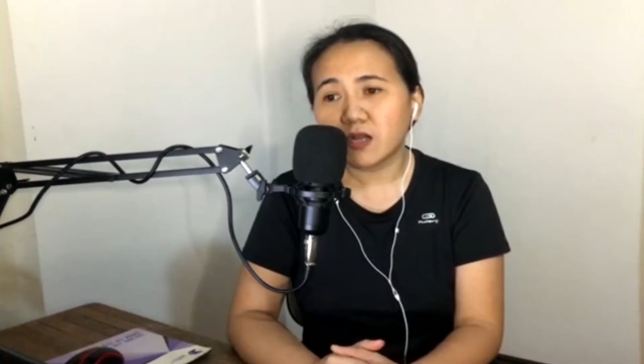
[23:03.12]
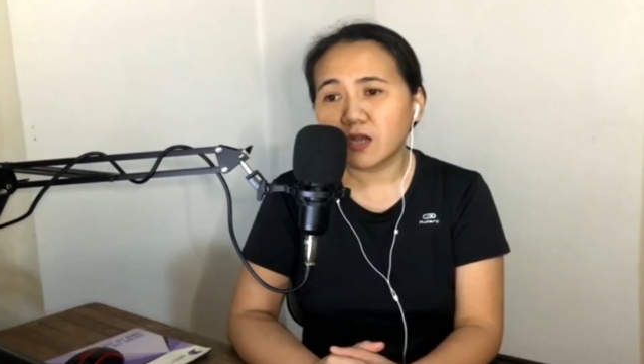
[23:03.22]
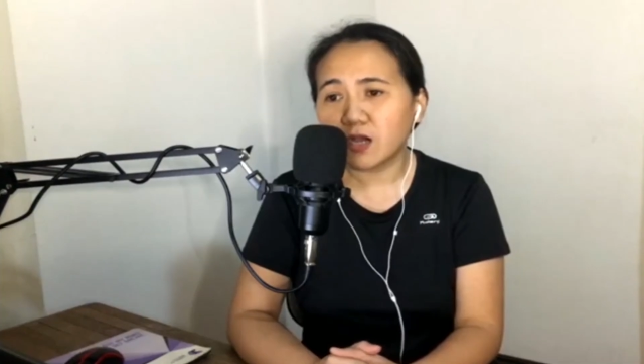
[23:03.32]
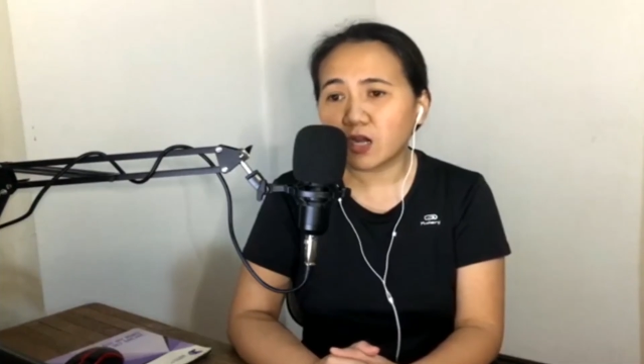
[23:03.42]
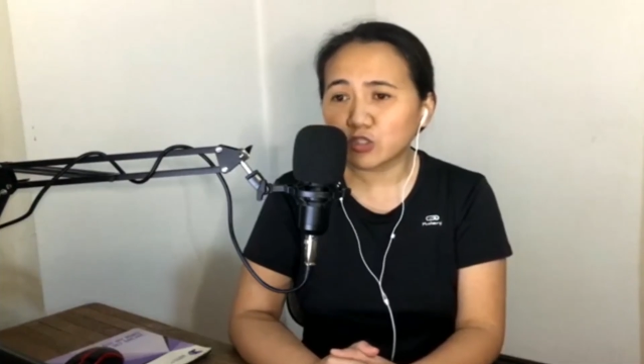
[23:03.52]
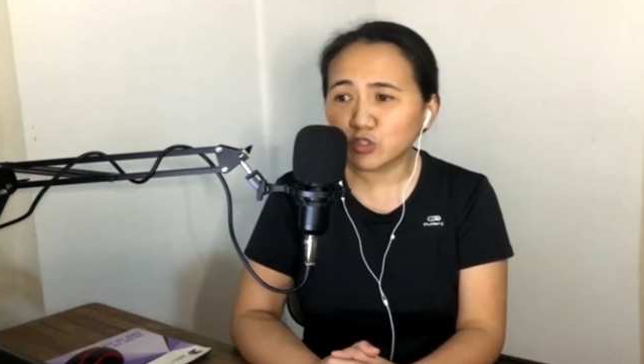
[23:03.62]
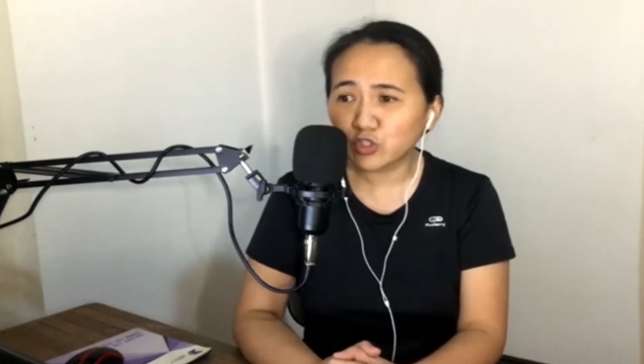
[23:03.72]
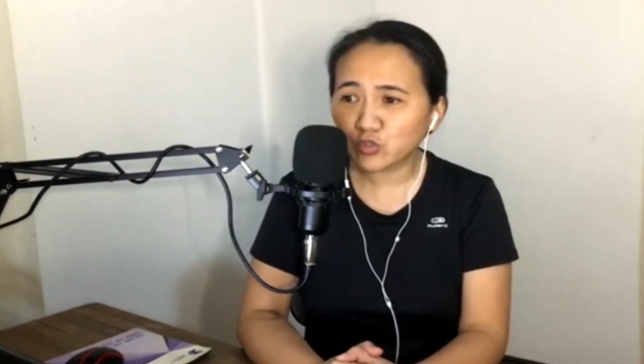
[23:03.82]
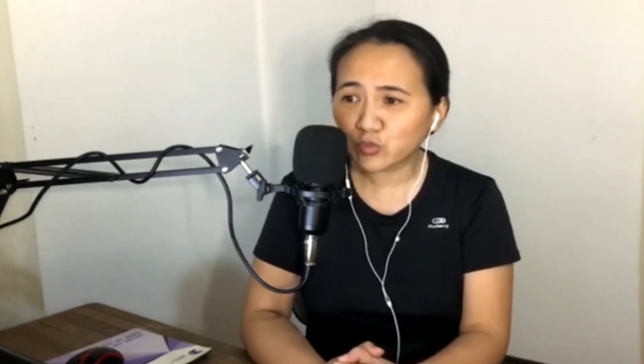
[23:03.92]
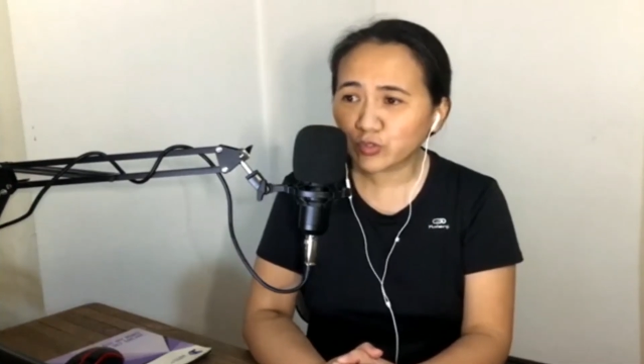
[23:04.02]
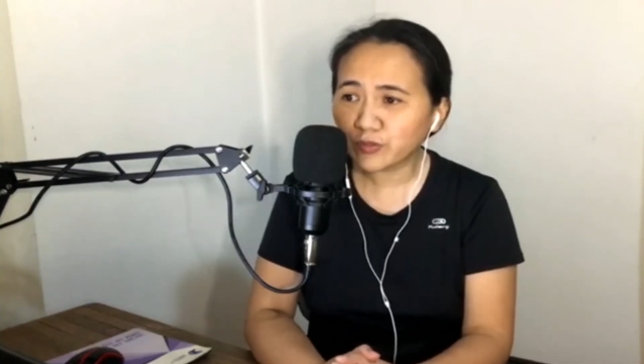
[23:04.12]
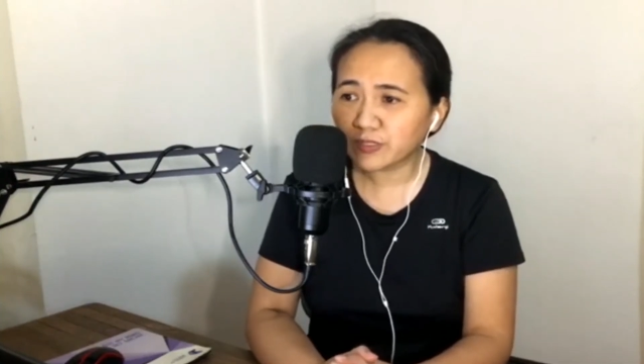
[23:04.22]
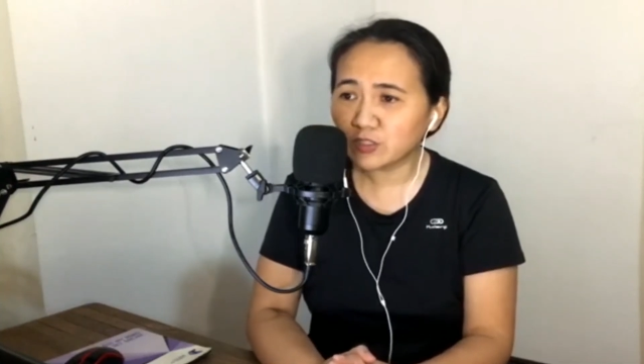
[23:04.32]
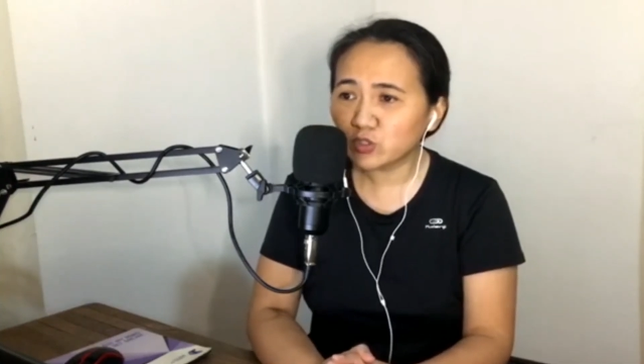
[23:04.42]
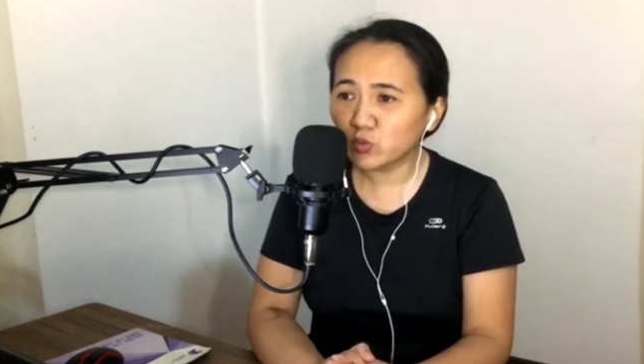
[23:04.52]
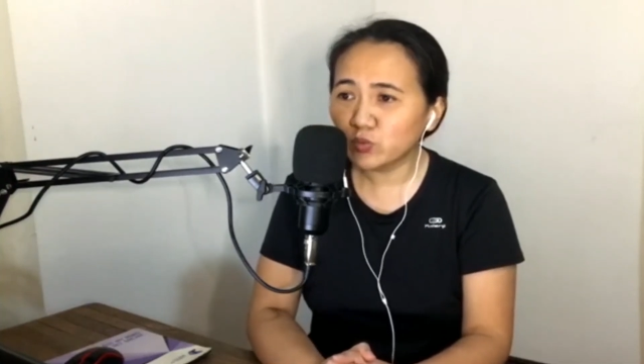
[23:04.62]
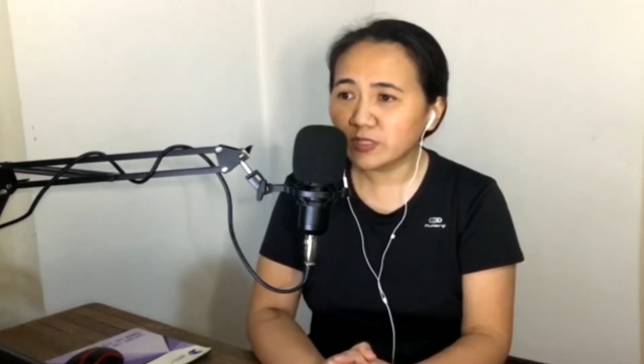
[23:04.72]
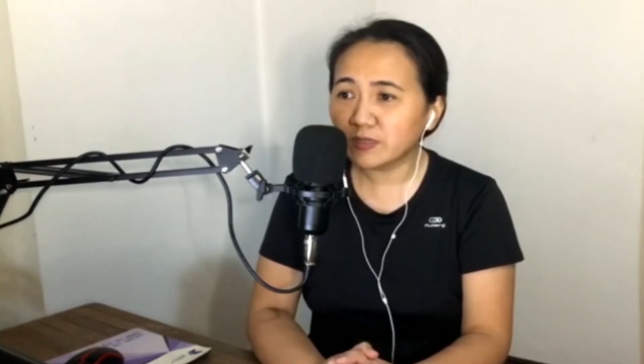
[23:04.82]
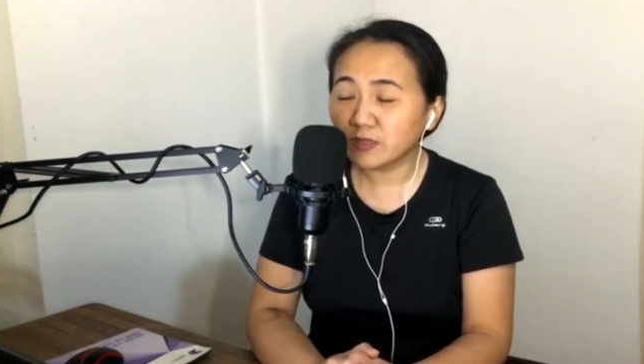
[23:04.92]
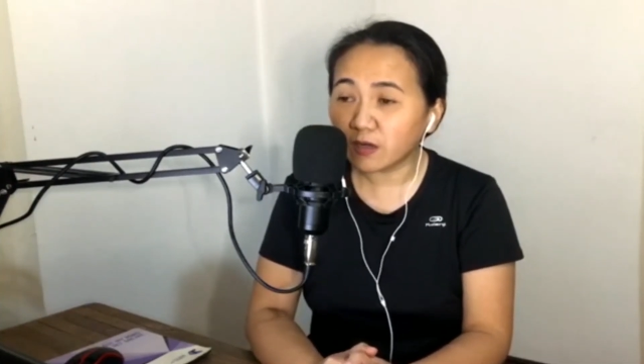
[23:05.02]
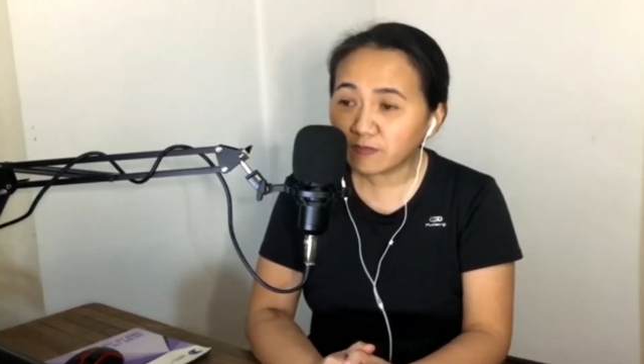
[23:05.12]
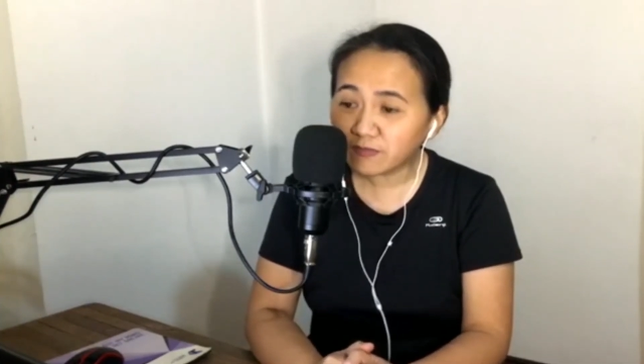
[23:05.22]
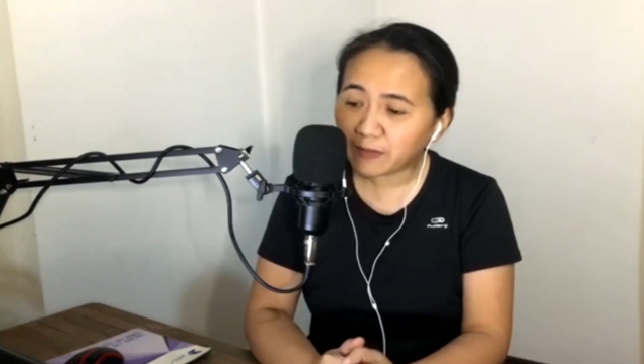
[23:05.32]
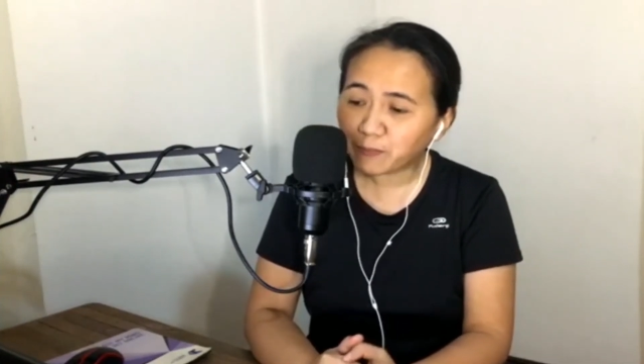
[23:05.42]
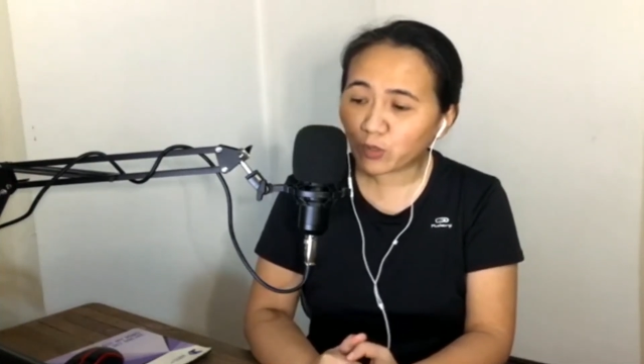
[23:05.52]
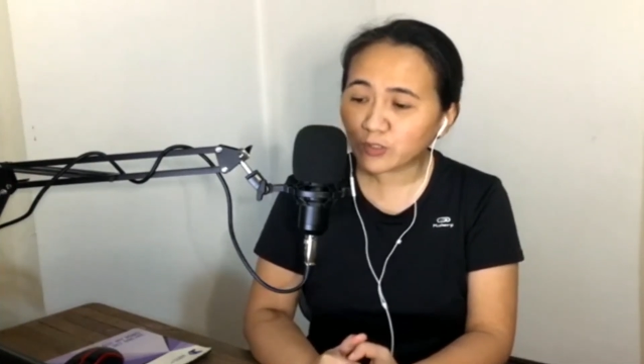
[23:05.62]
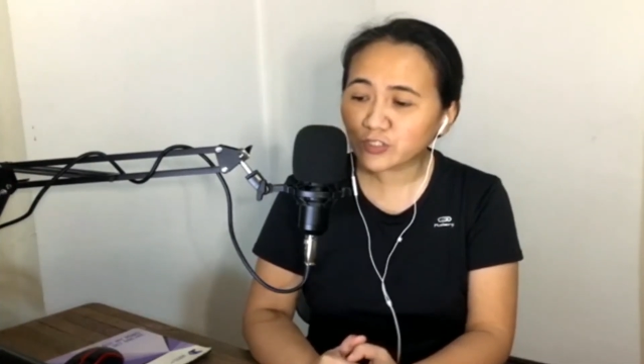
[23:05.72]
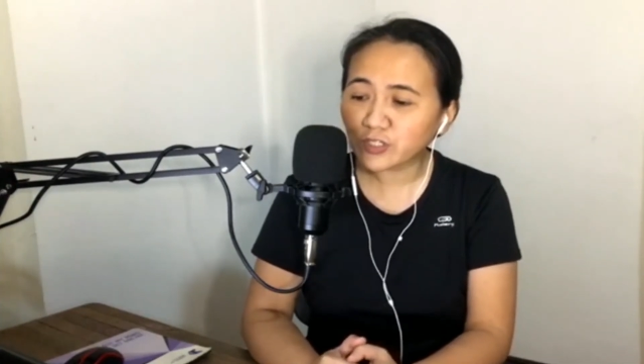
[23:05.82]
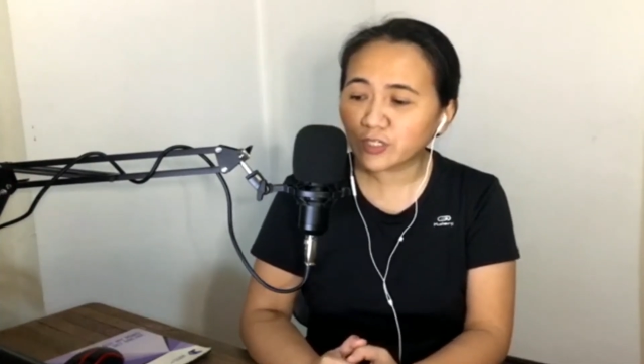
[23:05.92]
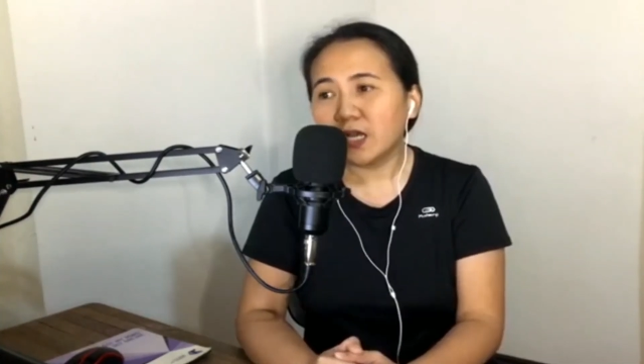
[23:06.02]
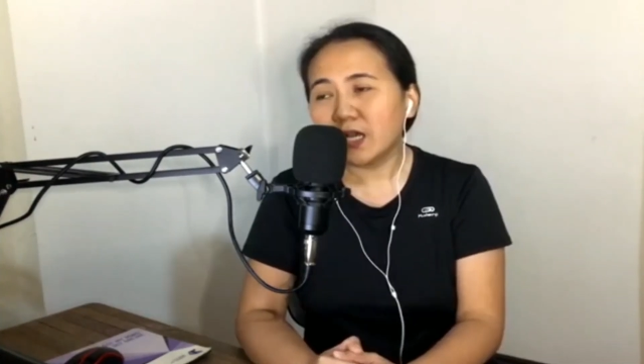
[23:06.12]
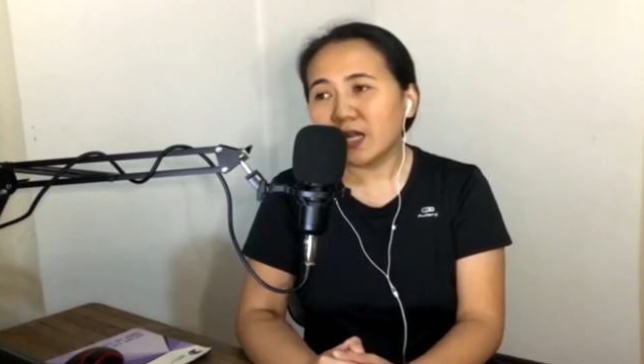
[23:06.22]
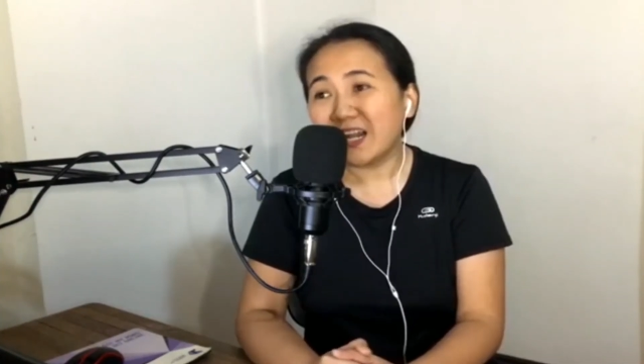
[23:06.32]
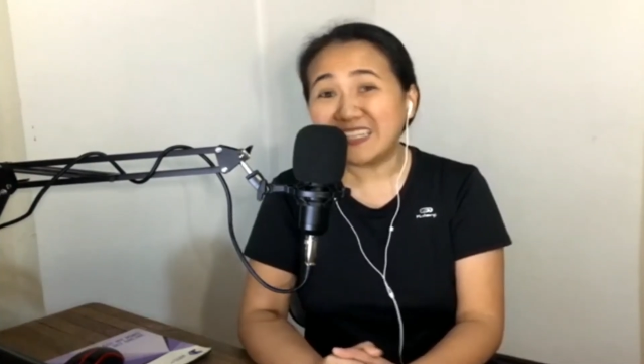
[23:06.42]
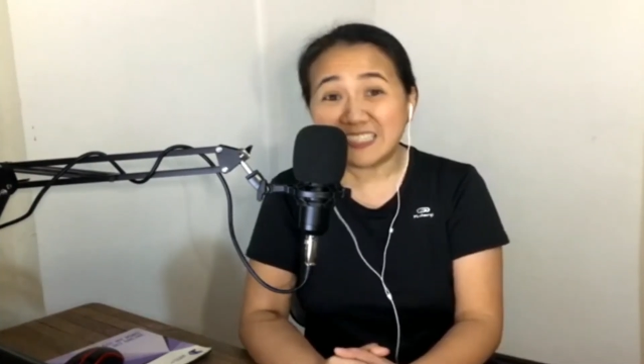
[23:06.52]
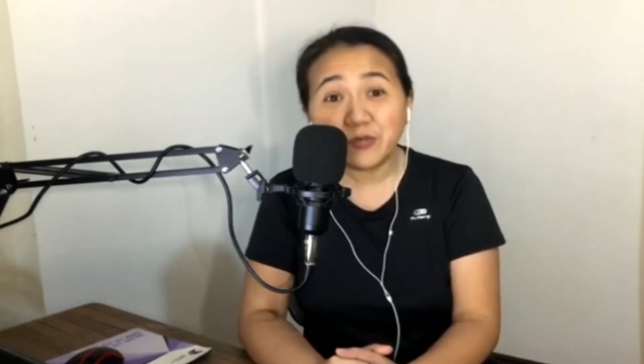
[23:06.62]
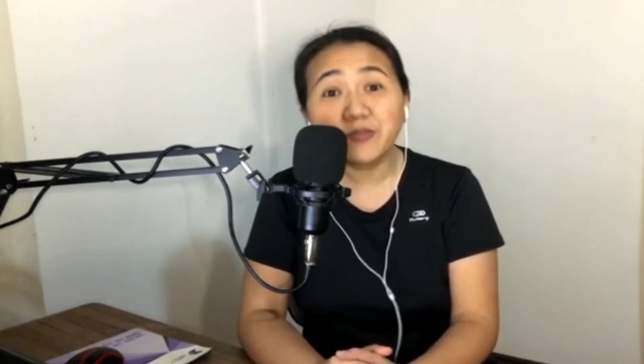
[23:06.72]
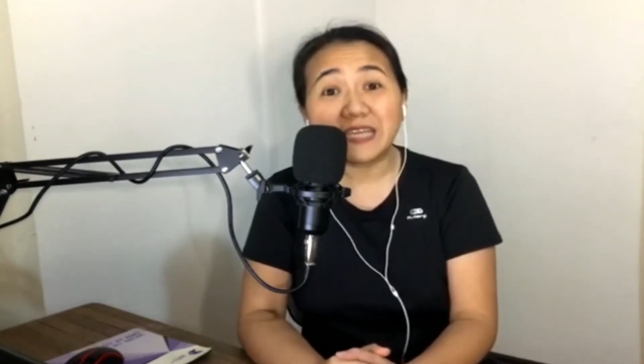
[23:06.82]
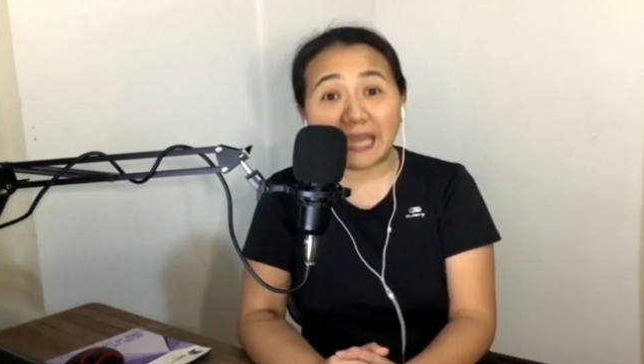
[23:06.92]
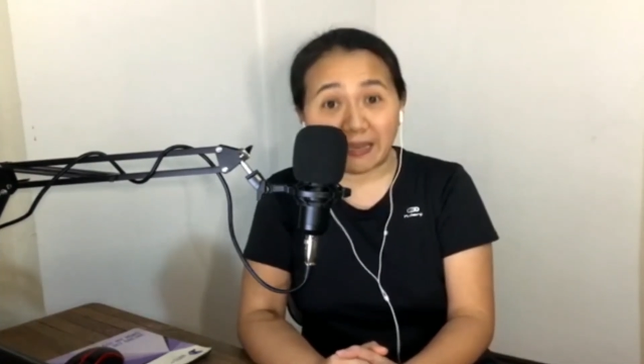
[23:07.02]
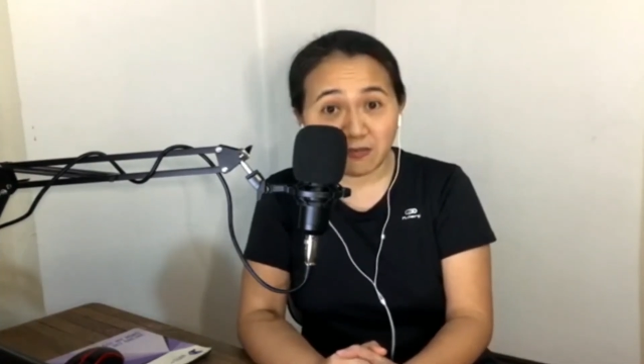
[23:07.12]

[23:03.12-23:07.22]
Are you sure that you will love that person until the end?